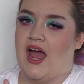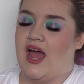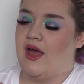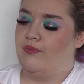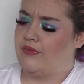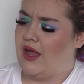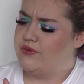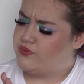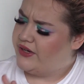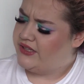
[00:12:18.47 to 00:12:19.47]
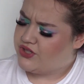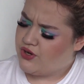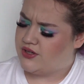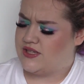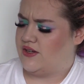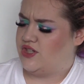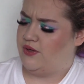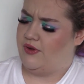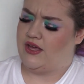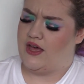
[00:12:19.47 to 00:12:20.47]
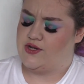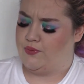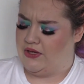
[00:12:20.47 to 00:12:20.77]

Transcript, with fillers: Um, I was really shocked actually when Kash